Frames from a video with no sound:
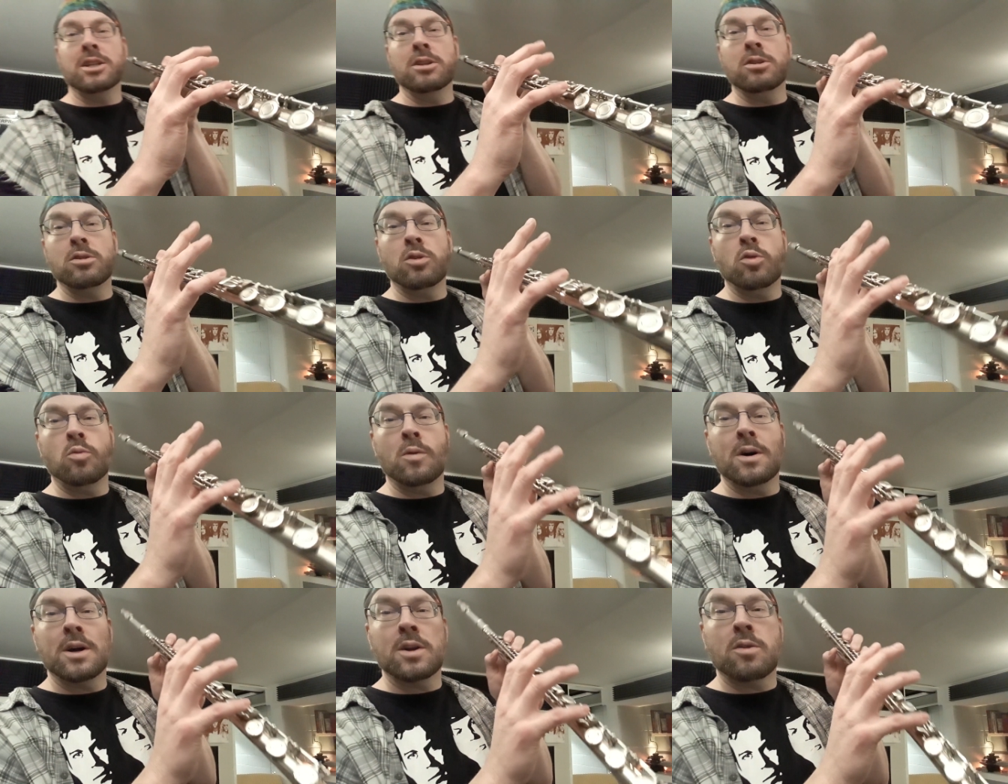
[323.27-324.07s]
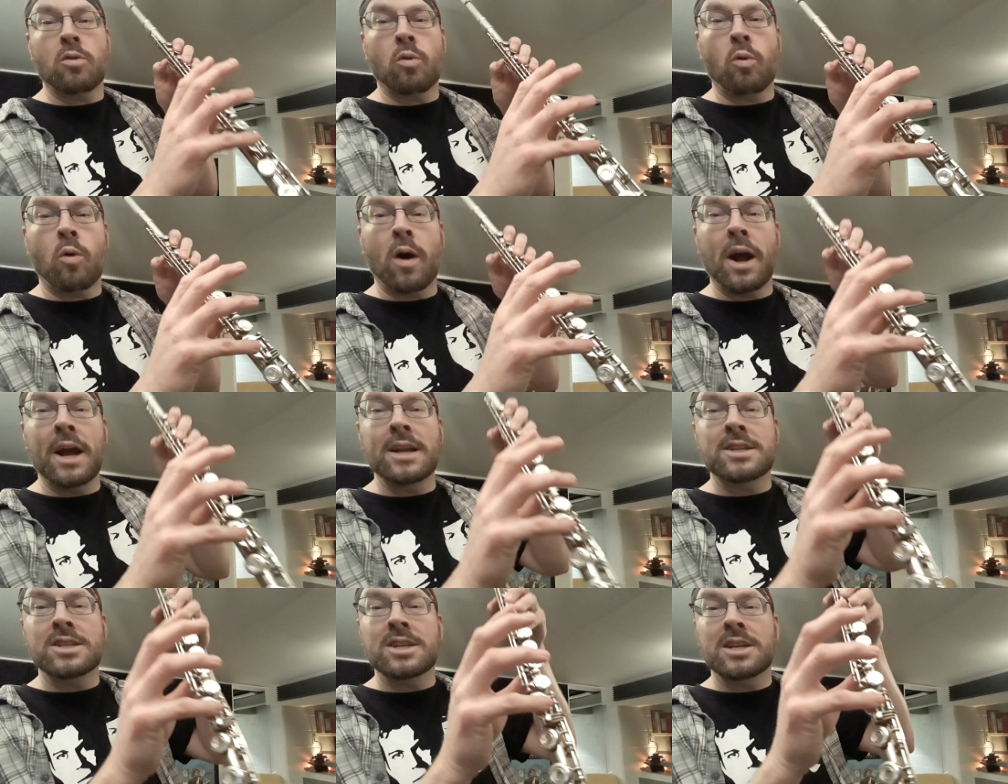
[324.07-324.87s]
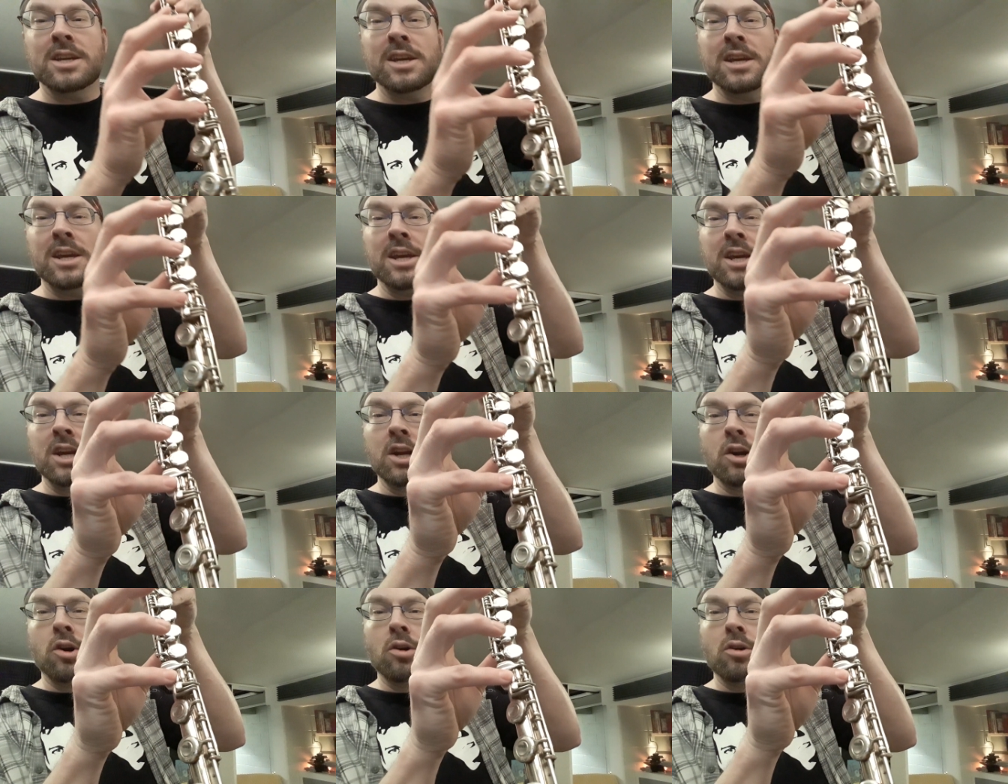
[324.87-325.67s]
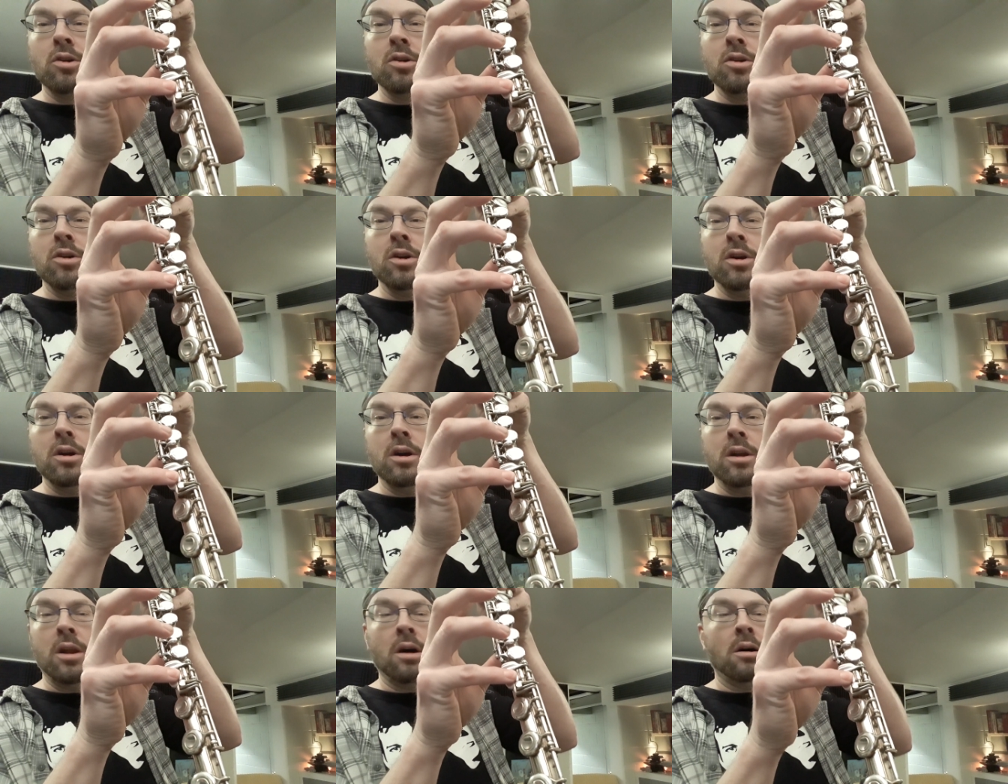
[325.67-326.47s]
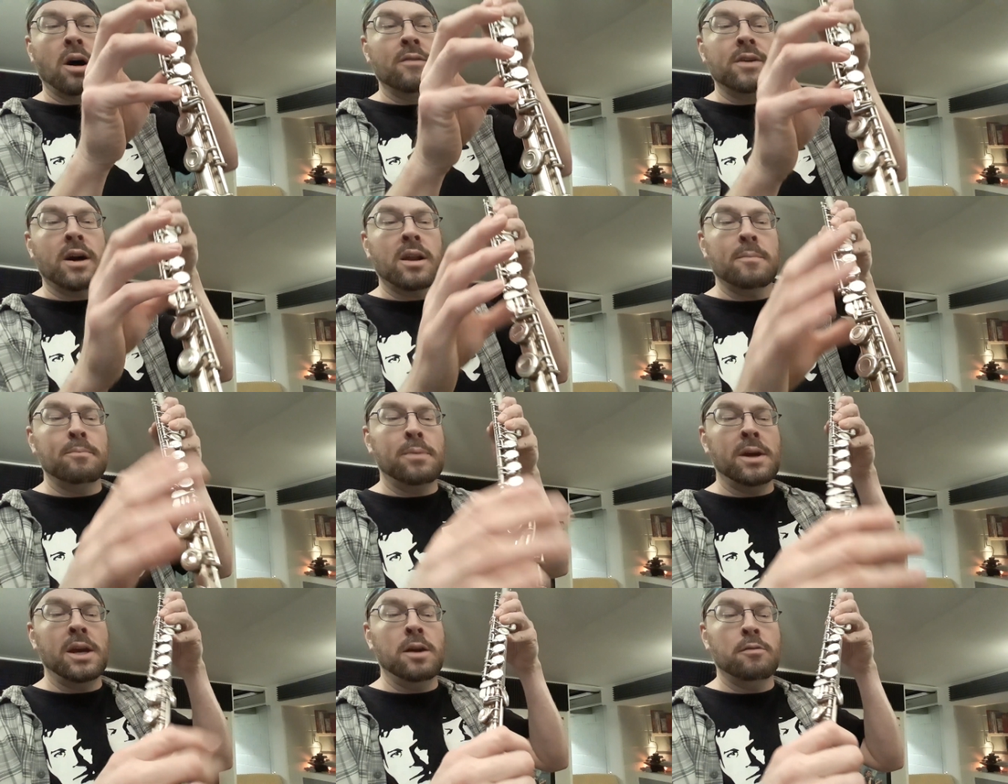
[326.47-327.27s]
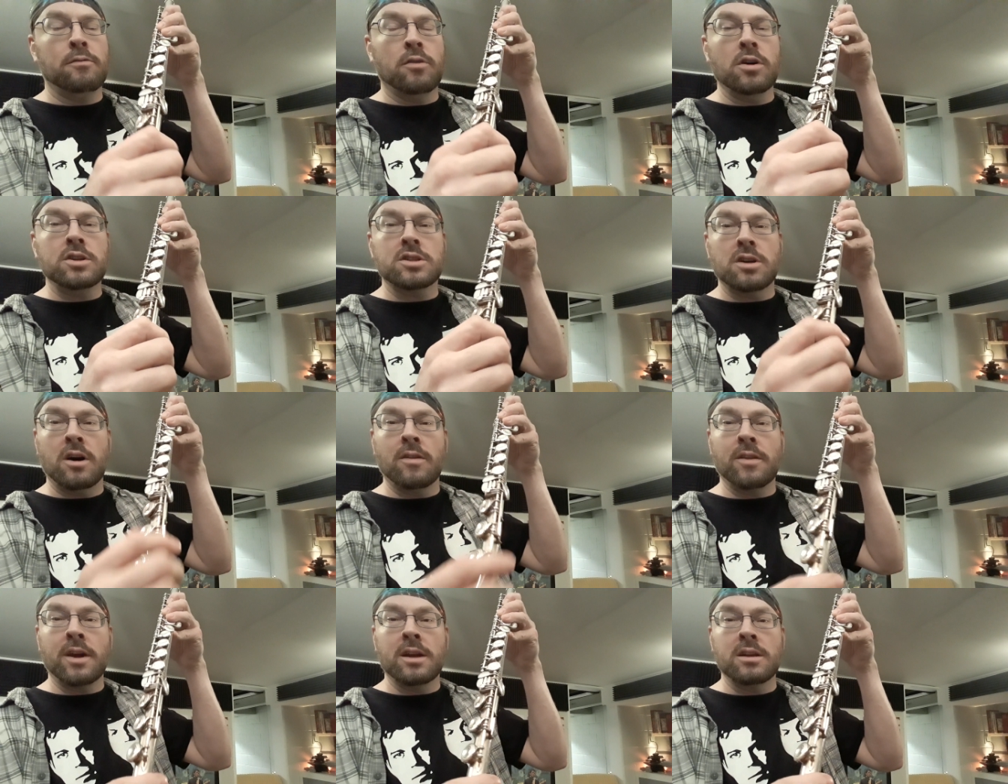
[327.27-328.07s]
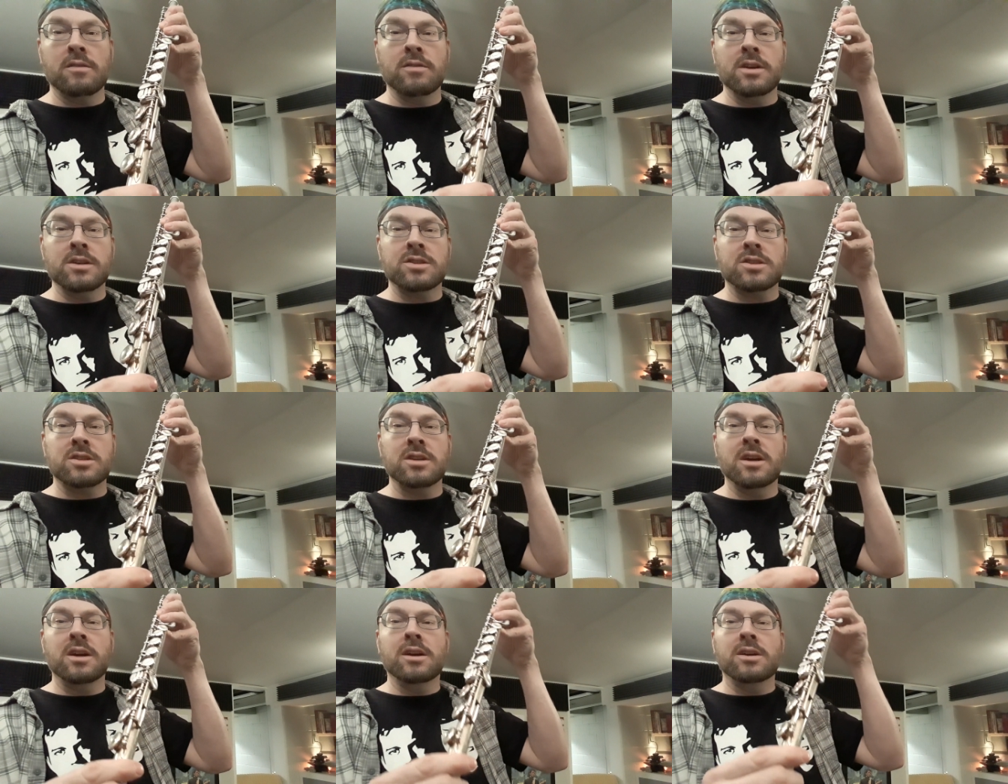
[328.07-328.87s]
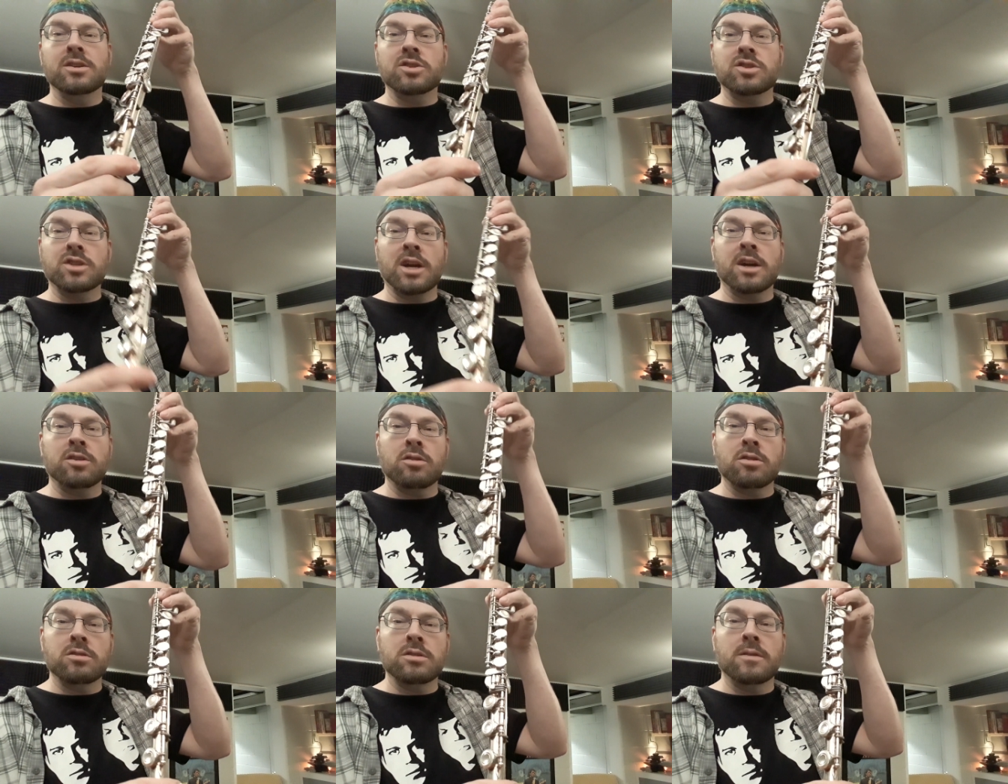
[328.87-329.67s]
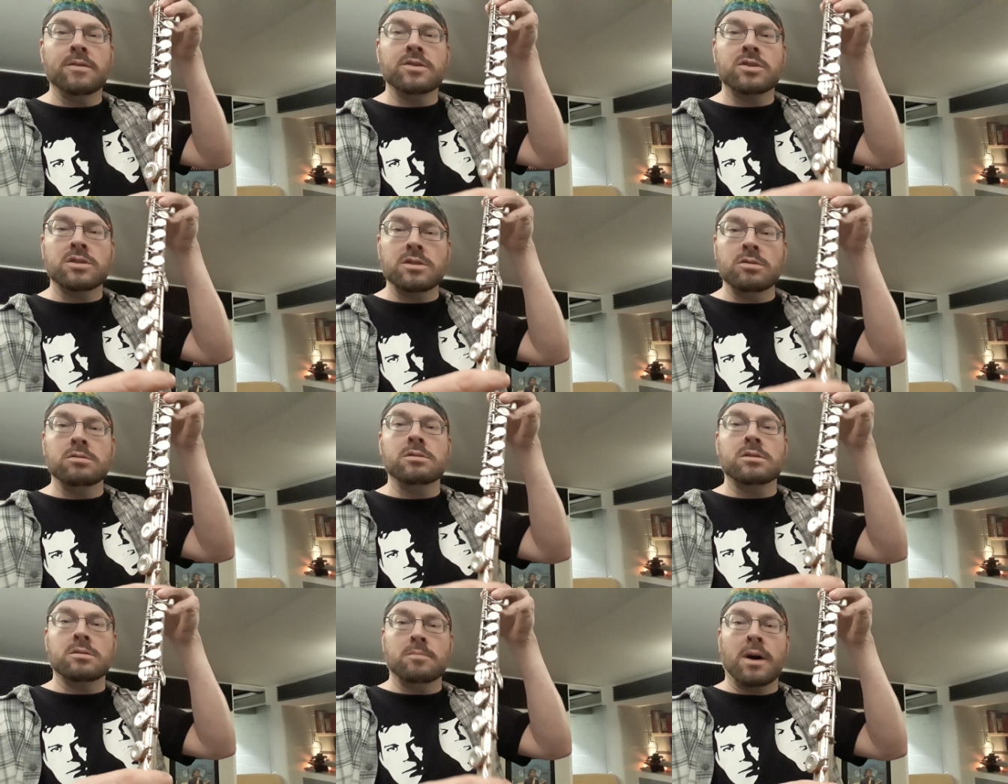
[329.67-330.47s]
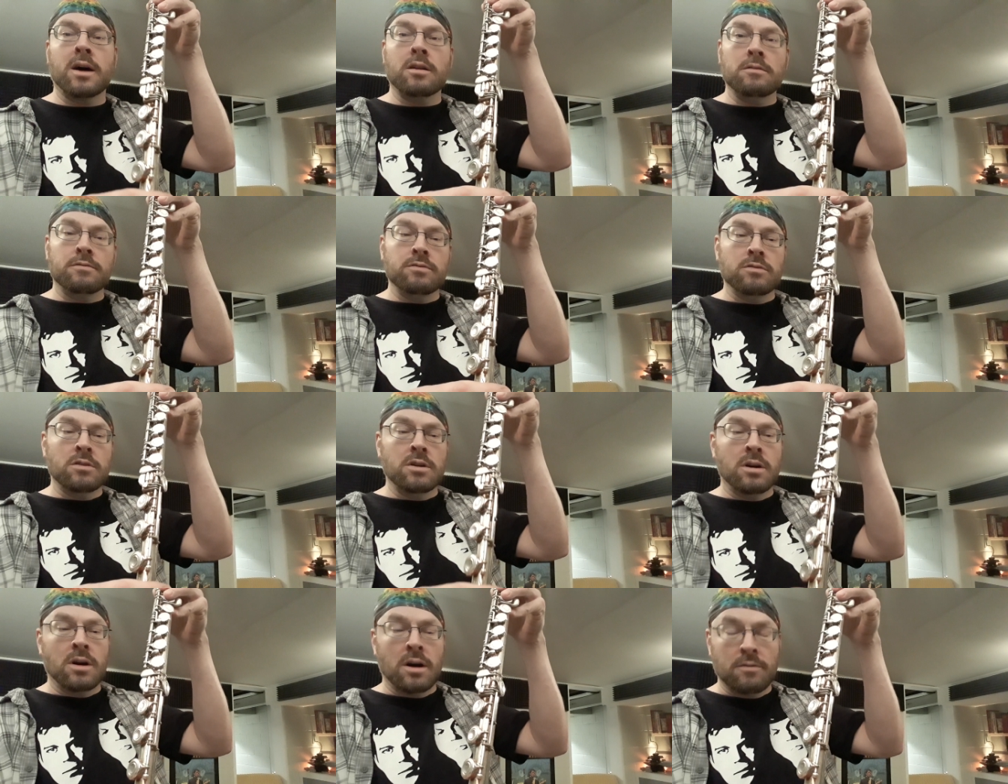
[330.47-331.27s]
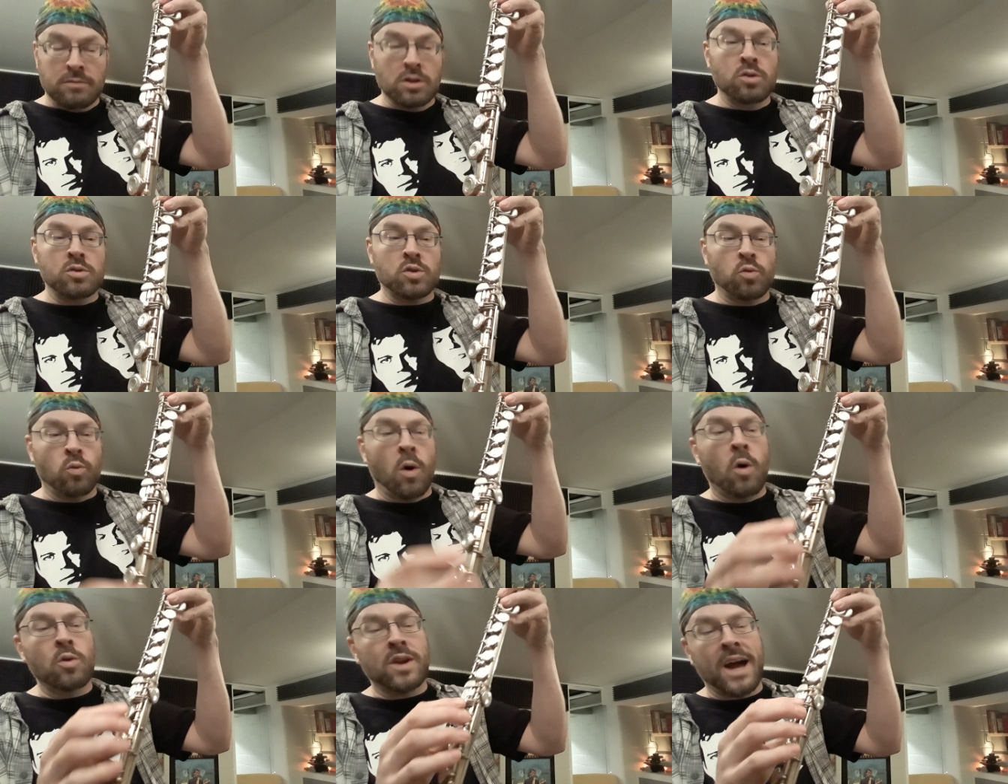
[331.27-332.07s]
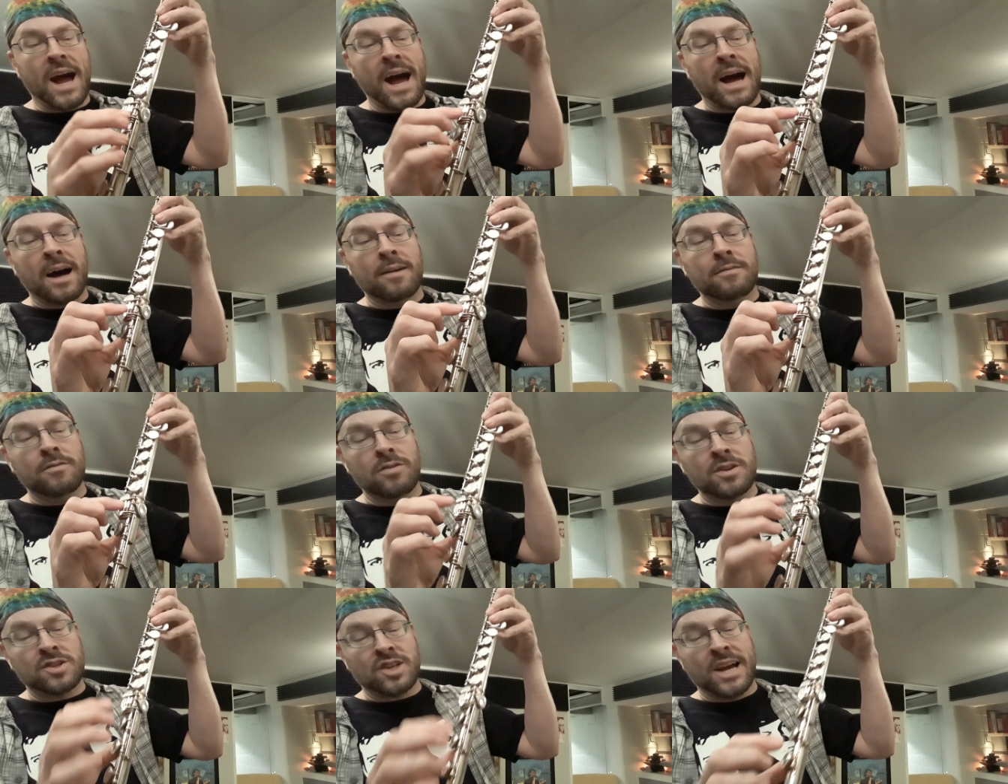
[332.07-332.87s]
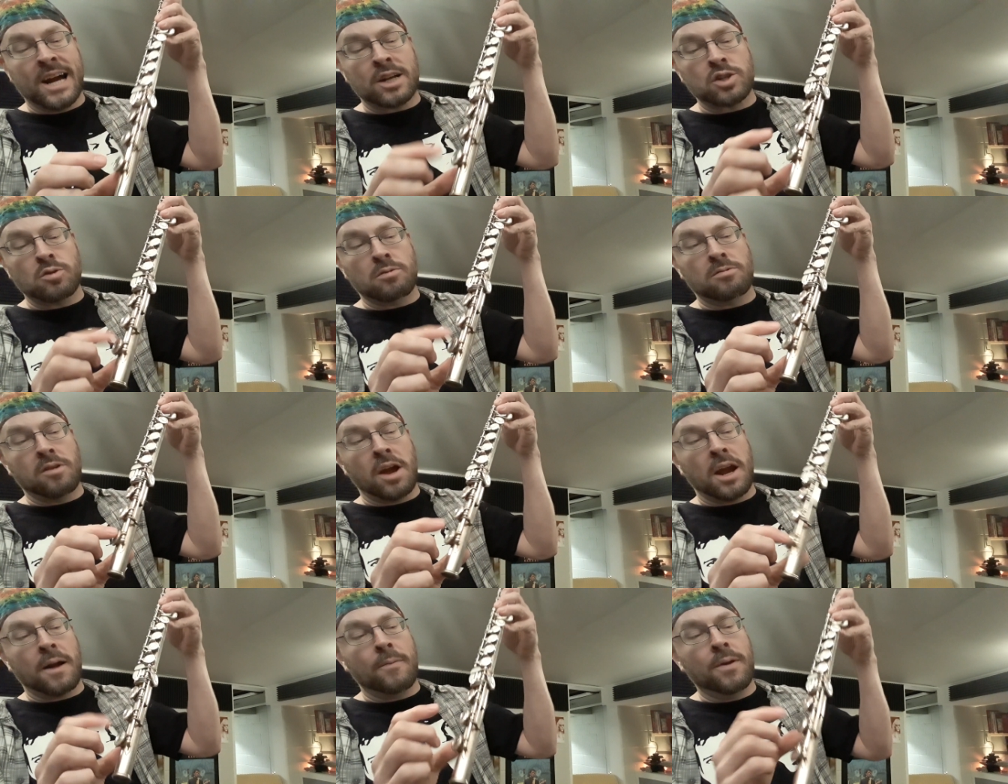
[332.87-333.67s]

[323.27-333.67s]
little one right here. Now I've got a B foot on the end of this. Standard student model flute won't have this extra thing.